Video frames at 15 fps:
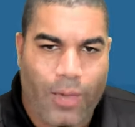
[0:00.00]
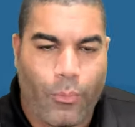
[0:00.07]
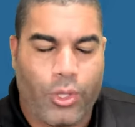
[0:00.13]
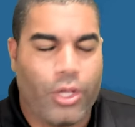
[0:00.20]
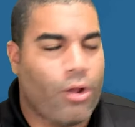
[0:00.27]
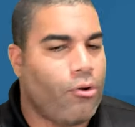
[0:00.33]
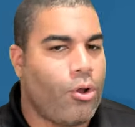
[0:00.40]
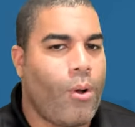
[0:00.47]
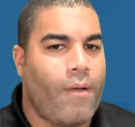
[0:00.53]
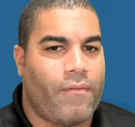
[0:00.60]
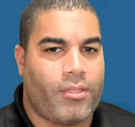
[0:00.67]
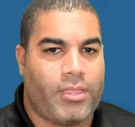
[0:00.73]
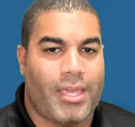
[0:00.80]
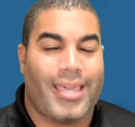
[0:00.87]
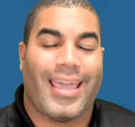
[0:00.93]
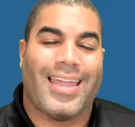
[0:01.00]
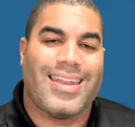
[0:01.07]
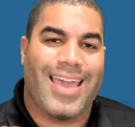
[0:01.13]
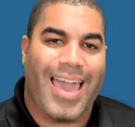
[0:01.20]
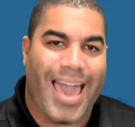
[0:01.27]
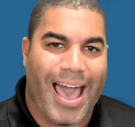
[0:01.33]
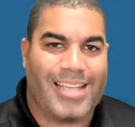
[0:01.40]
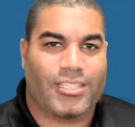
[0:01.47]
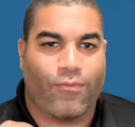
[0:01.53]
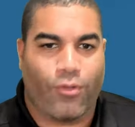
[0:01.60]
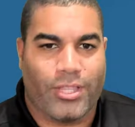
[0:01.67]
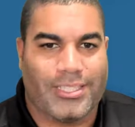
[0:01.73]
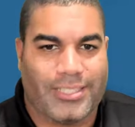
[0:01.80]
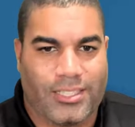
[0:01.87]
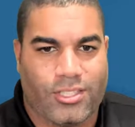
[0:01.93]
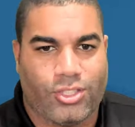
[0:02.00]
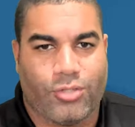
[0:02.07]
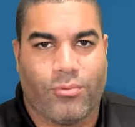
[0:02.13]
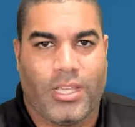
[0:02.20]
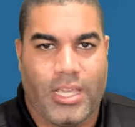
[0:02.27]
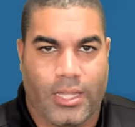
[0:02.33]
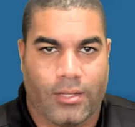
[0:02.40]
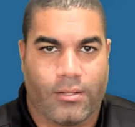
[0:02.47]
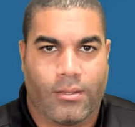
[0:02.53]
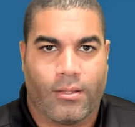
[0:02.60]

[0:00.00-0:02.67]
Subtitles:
when you don't know everything and to ask for the assistance you need.